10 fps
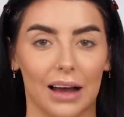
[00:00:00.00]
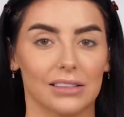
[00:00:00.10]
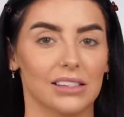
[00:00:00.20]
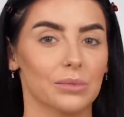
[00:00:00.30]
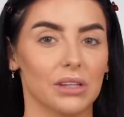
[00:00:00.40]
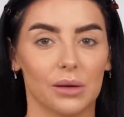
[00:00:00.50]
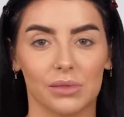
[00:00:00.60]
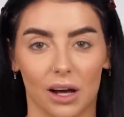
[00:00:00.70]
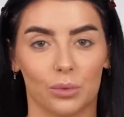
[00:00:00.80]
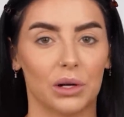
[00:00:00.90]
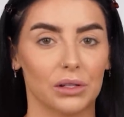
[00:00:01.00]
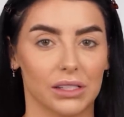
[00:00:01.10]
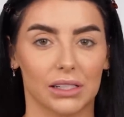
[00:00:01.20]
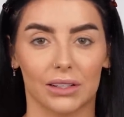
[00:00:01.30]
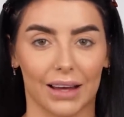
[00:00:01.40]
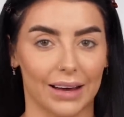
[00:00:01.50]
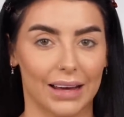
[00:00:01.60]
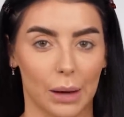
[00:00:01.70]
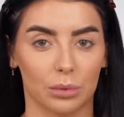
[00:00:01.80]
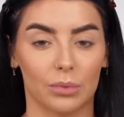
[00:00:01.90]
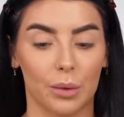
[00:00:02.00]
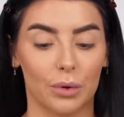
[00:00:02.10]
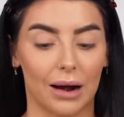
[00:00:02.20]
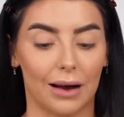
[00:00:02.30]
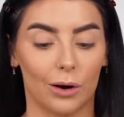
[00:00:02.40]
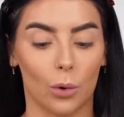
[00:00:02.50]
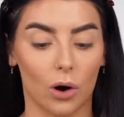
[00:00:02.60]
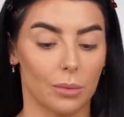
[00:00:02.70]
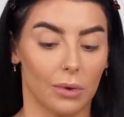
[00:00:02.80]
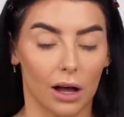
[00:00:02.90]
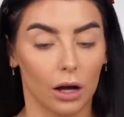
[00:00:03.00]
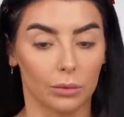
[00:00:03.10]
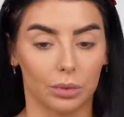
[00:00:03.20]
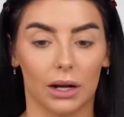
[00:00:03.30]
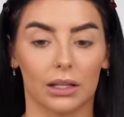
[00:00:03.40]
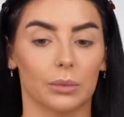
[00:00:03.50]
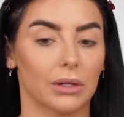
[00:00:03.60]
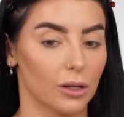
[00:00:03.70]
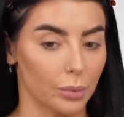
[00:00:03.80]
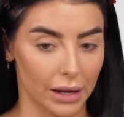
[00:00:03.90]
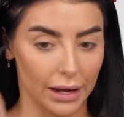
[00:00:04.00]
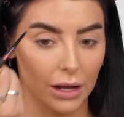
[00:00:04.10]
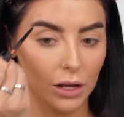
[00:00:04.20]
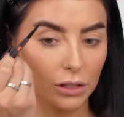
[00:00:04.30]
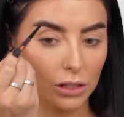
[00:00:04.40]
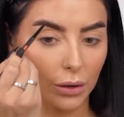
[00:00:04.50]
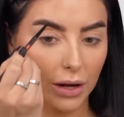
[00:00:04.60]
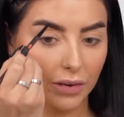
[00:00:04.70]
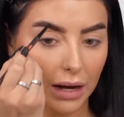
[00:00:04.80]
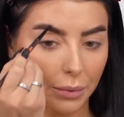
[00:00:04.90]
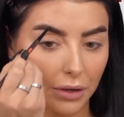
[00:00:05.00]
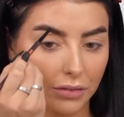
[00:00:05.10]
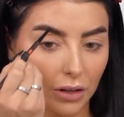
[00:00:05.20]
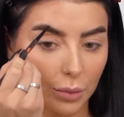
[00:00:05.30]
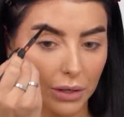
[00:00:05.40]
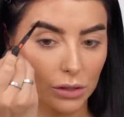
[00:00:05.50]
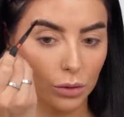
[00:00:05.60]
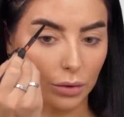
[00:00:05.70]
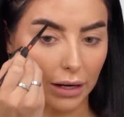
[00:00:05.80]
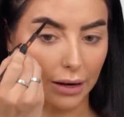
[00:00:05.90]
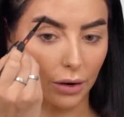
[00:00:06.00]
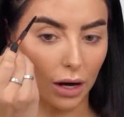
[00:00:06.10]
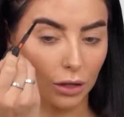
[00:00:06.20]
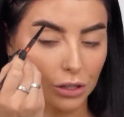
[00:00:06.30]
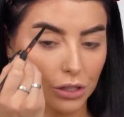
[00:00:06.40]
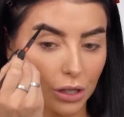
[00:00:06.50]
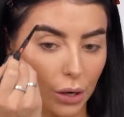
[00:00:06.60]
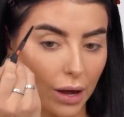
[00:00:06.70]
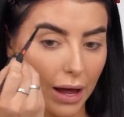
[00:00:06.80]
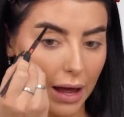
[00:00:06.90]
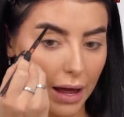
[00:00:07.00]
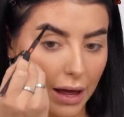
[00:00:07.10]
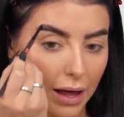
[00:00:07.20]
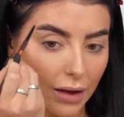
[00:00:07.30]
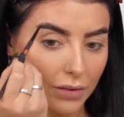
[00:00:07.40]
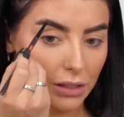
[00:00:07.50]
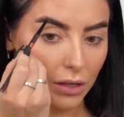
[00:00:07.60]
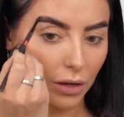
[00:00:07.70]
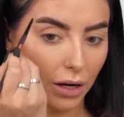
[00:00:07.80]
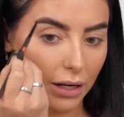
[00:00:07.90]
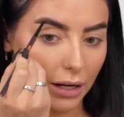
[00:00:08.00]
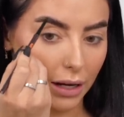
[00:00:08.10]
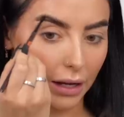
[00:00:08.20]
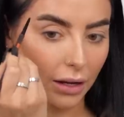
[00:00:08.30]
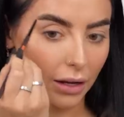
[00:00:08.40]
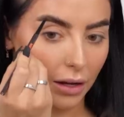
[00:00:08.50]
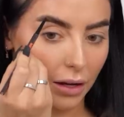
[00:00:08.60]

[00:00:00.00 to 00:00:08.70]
And sometimes I will still get a gap in my brow, or I might overpluck them a little bit. So if I am gonna fill them in at all now, I'll just go ever so lightly